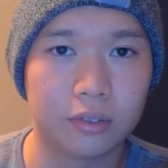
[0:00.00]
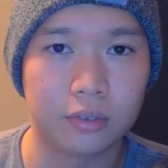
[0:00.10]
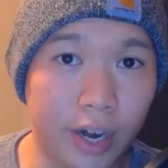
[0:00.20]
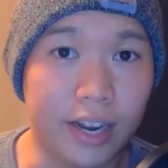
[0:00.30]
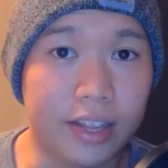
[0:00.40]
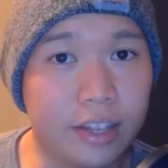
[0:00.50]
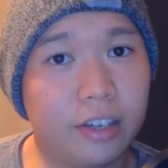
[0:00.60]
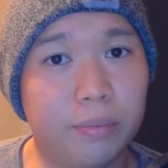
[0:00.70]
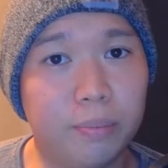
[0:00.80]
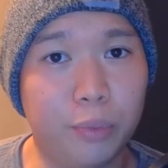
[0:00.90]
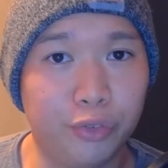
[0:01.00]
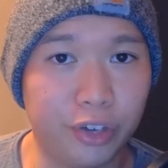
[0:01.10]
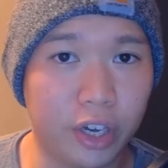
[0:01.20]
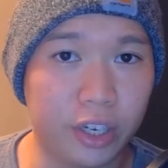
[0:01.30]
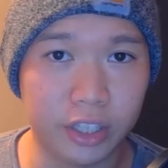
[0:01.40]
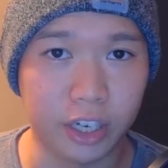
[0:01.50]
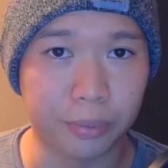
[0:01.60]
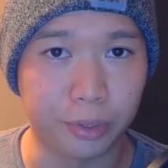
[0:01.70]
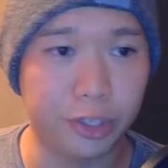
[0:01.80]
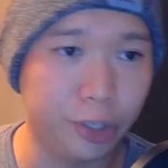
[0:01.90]
All right, and then moving on to
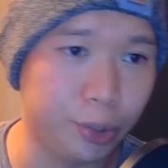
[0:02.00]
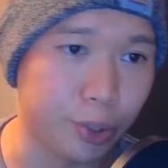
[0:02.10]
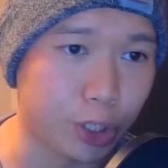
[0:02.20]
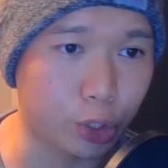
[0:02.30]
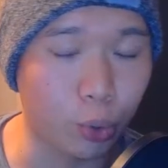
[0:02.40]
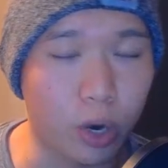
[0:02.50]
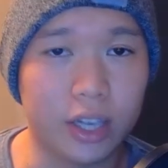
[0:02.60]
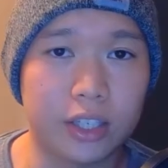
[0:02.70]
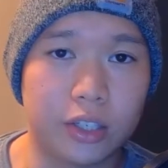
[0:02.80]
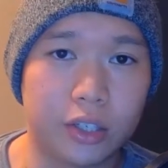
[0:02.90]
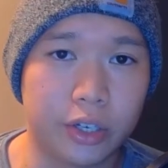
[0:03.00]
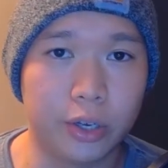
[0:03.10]
number 2 is squats.